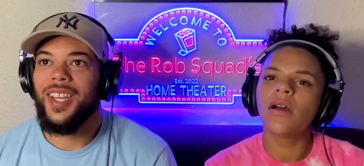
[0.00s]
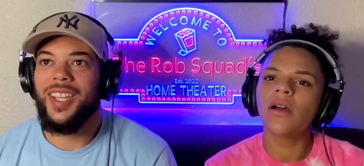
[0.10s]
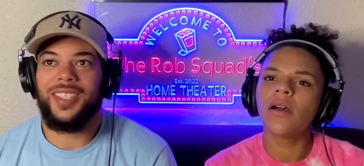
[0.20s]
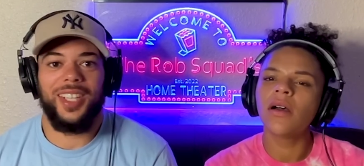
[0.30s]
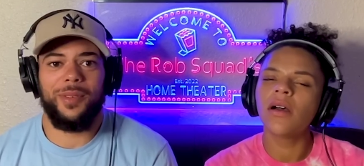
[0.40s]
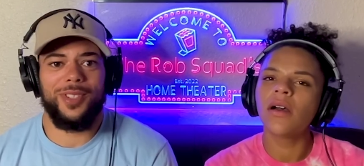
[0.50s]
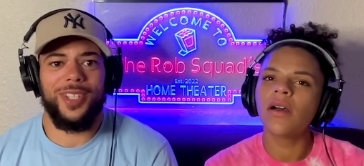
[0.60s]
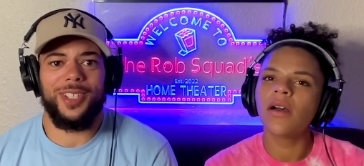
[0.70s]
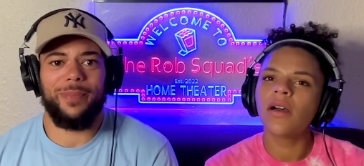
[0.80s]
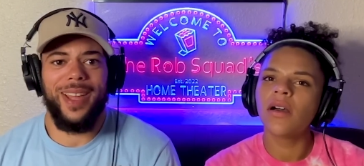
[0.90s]
Speaker 1: He said it was just
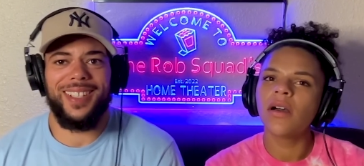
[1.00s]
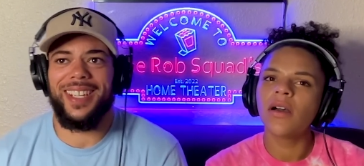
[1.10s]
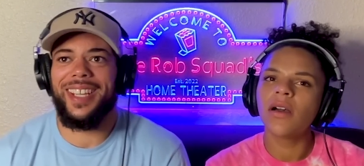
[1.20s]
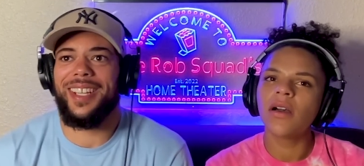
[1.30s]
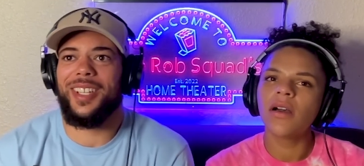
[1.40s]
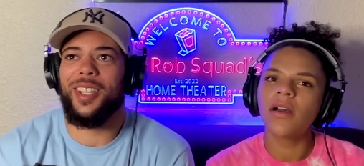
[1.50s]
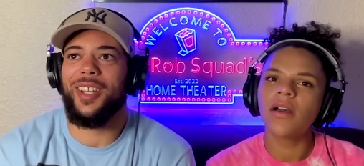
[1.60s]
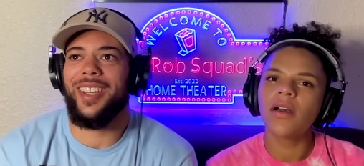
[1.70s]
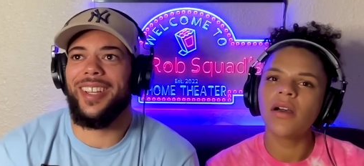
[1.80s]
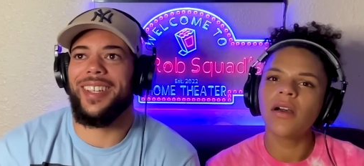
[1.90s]
about to get
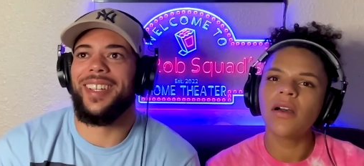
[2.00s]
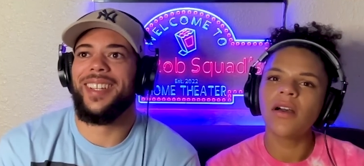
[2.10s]
good.